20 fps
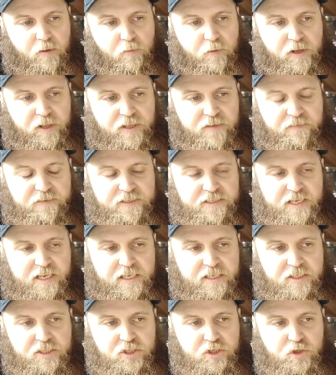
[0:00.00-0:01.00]
Well, if it
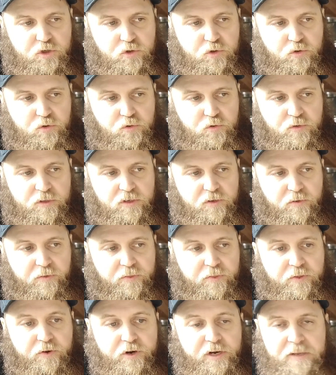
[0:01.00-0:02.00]
takes you
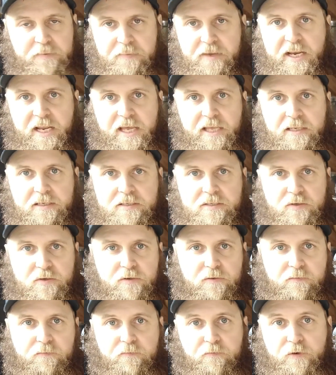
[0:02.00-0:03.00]
30 minutes
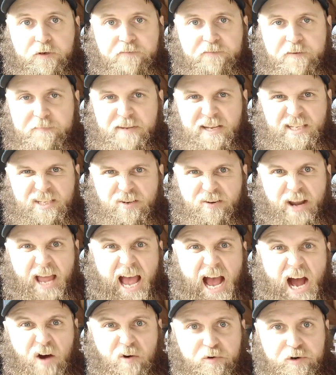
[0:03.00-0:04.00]
or 45 minutes or an
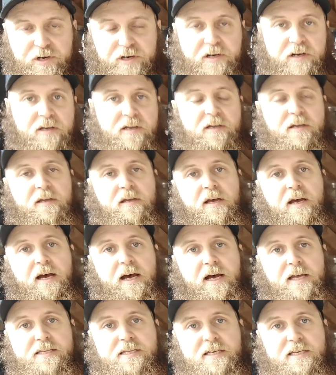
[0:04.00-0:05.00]
hour
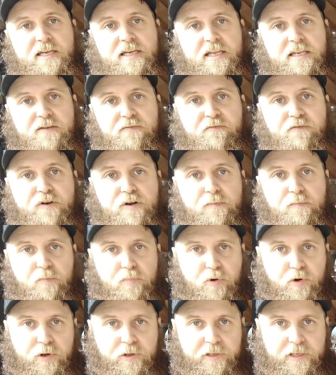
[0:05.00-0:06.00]
to get from
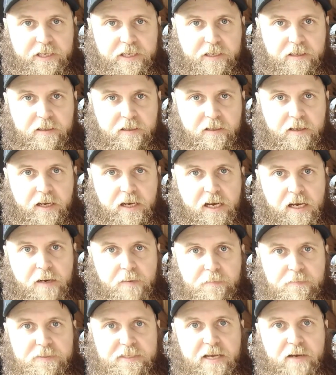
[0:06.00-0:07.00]
boiling
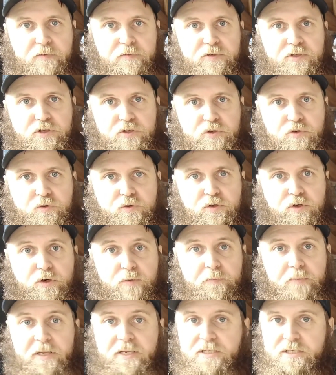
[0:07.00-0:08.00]
down to
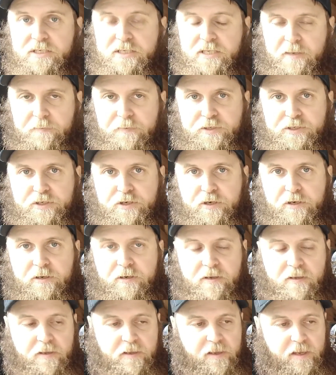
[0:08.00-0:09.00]
your pitch temperature,
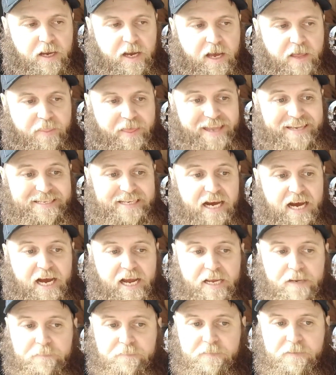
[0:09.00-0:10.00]
that
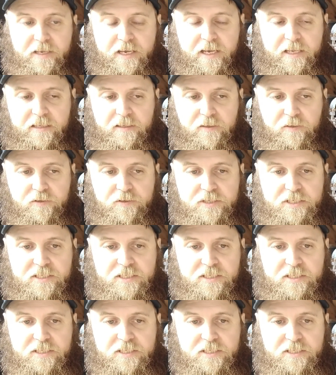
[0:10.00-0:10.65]
time that you're